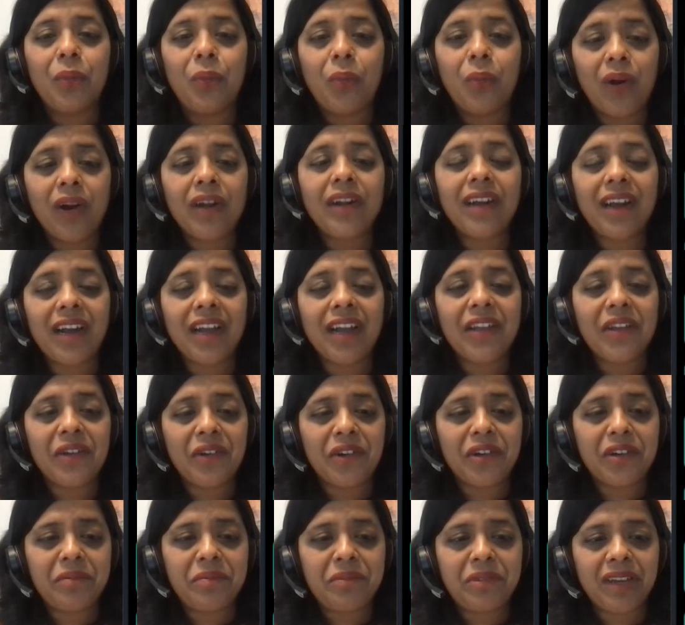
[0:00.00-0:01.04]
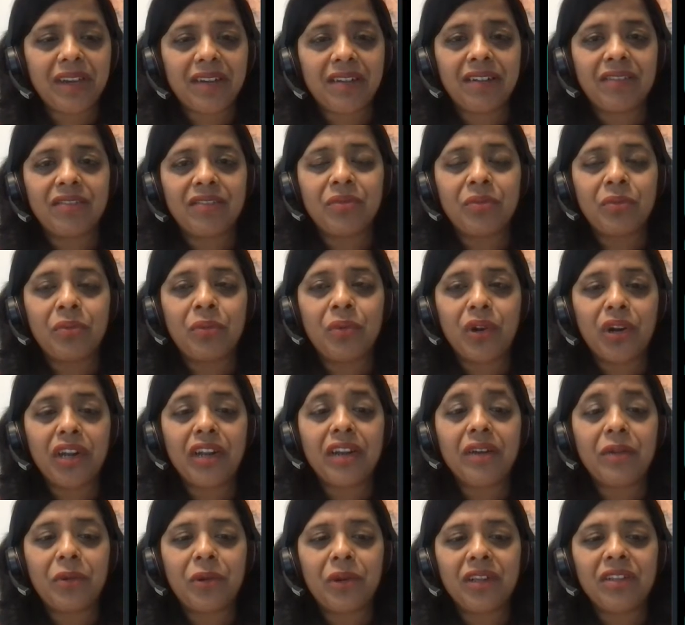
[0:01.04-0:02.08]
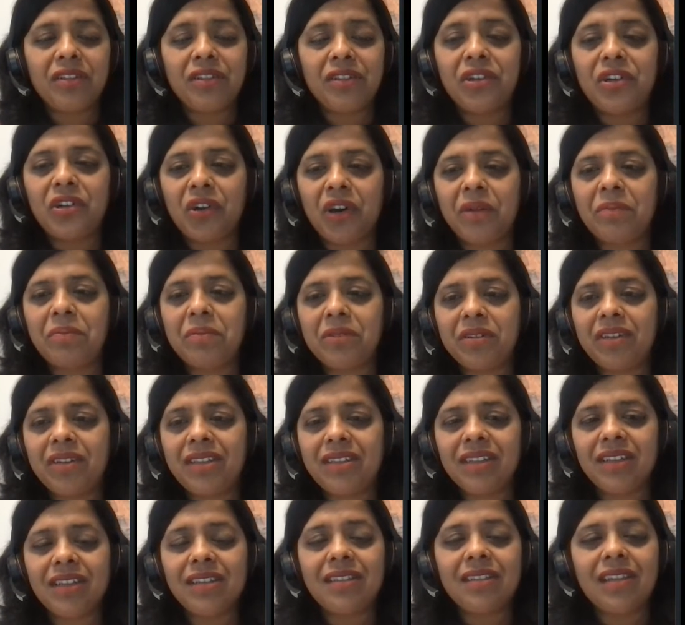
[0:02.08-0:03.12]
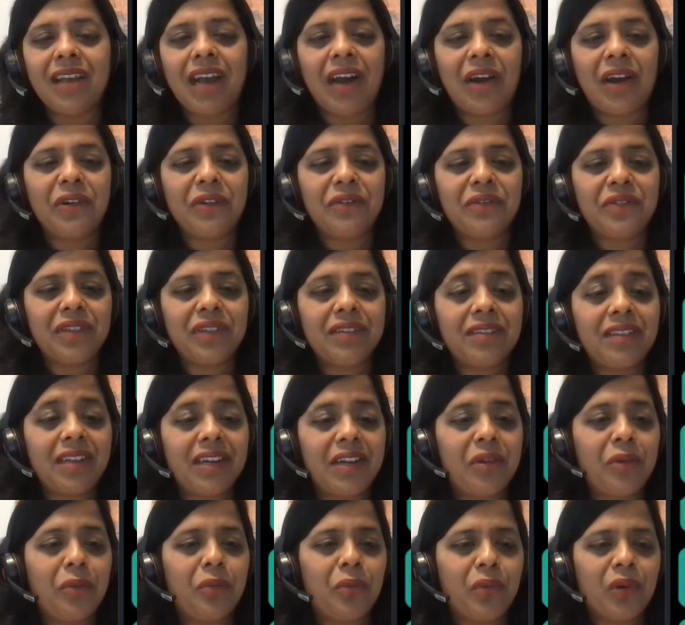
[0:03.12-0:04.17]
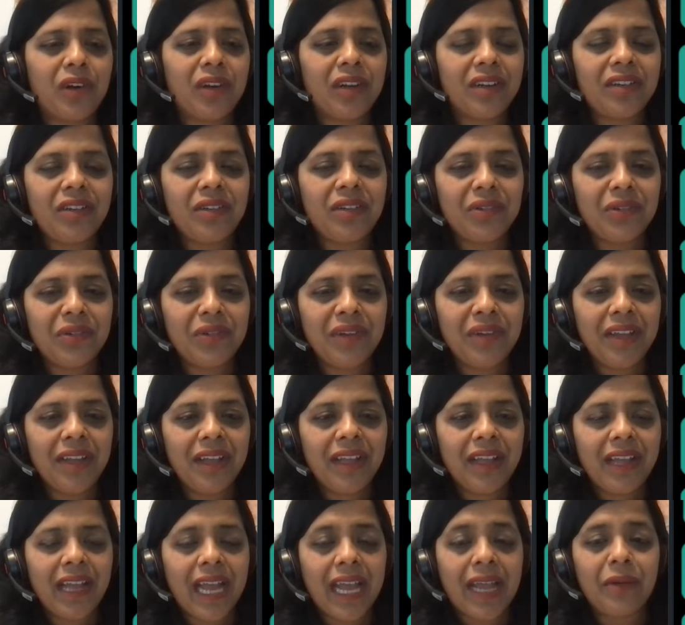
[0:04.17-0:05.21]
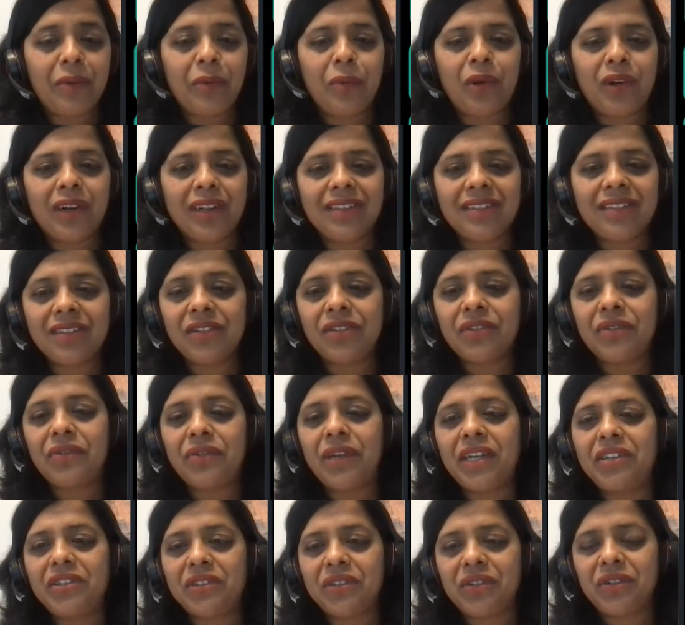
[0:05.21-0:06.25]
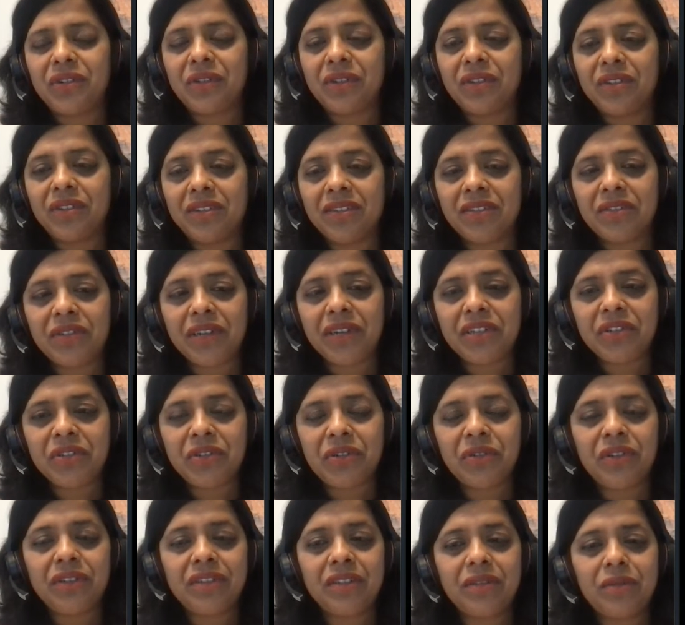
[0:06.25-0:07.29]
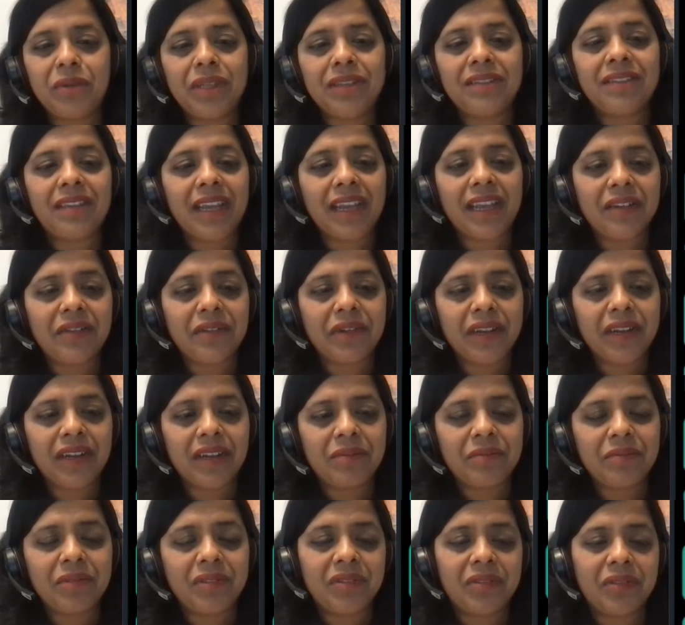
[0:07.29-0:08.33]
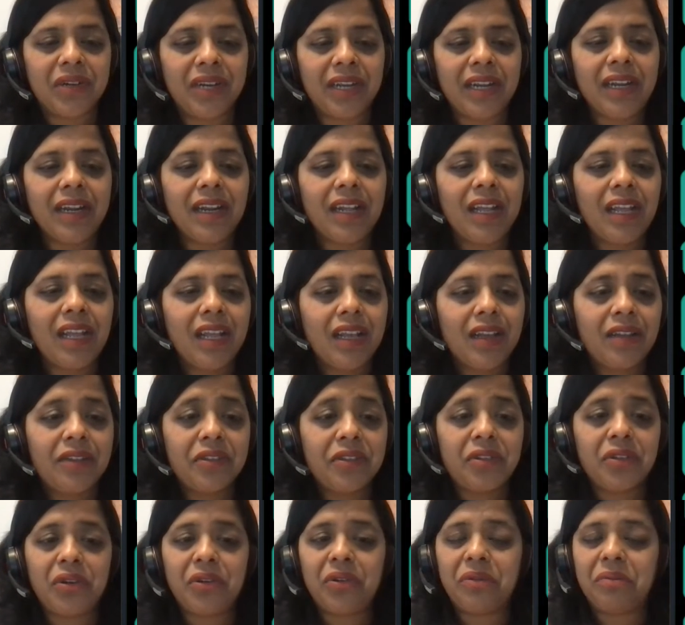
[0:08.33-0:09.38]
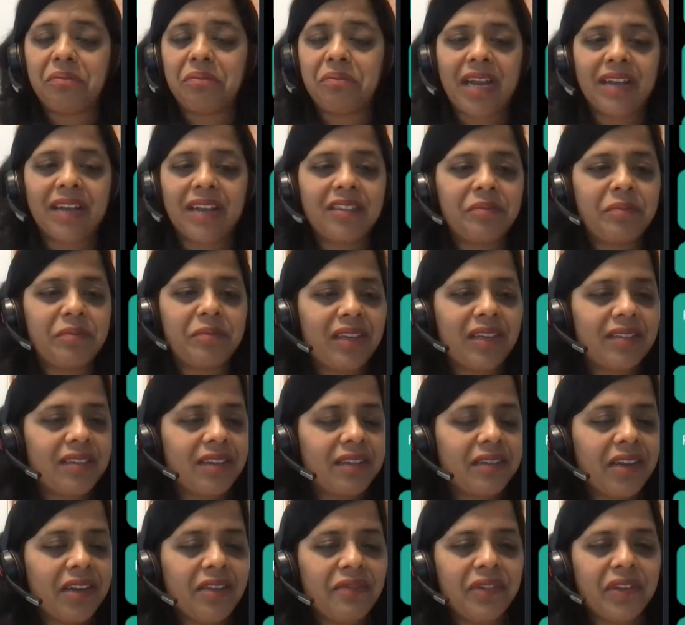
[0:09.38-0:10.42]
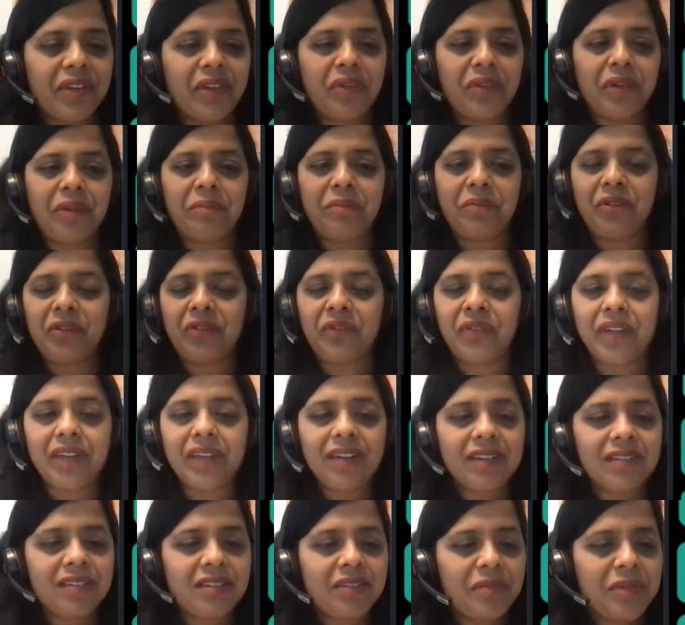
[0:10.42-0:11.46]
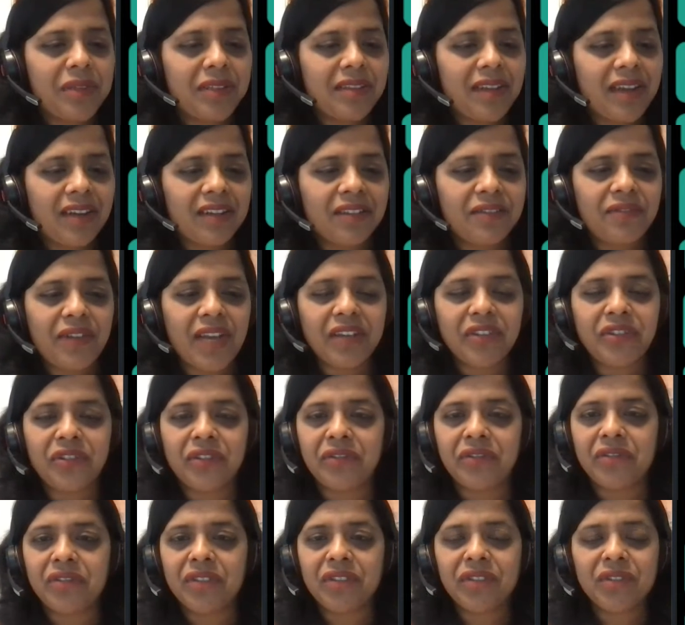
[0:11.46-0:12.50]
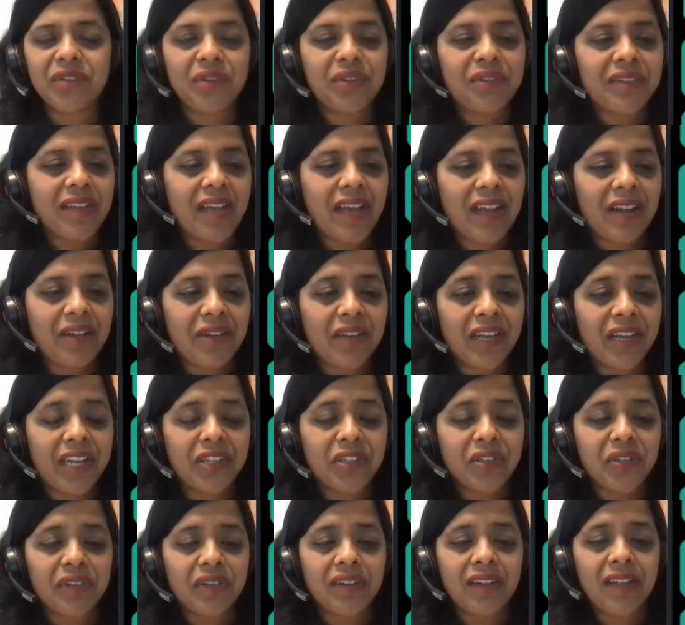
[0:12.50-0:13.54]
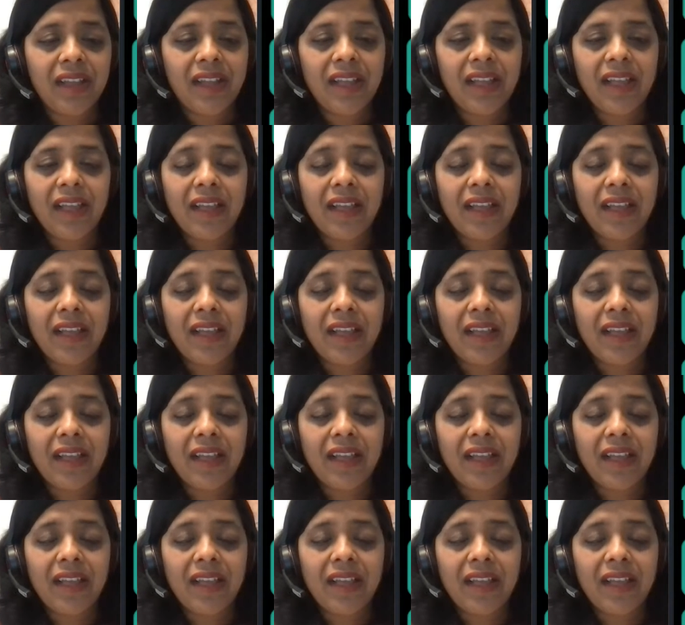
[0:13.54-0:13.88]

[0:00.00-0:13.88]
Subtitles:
what are your objectives? What are the top 3 things out of this that you want to do? And what are the stretch goals? The stretch goals is where secondary comes in, right? So maximizing revenue, improving customer satisfaction, resource allocation,